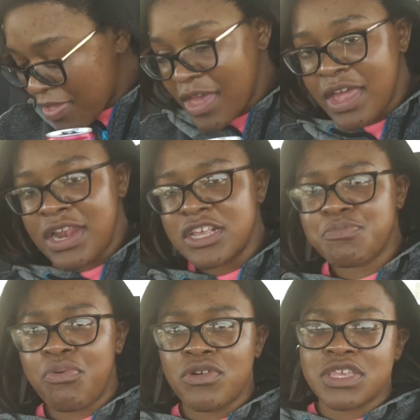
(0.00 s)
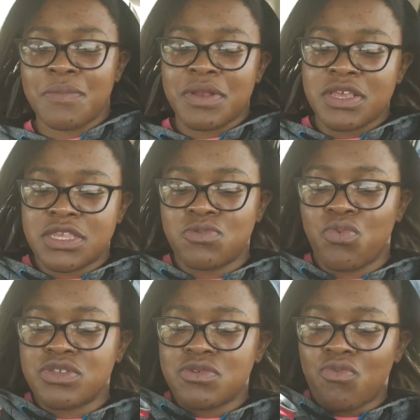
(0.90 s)
And let's pour some of this
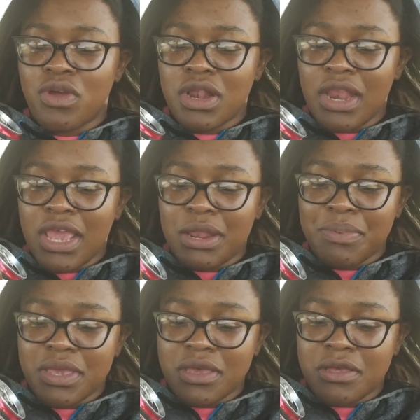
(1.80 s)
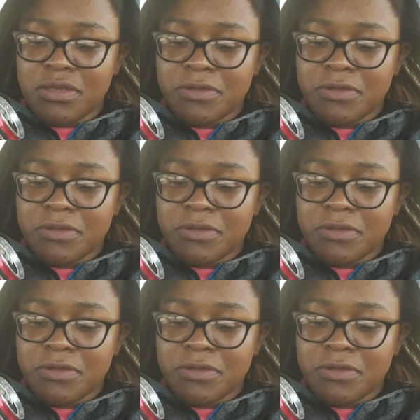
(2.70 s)
Winter Wonderland up in here.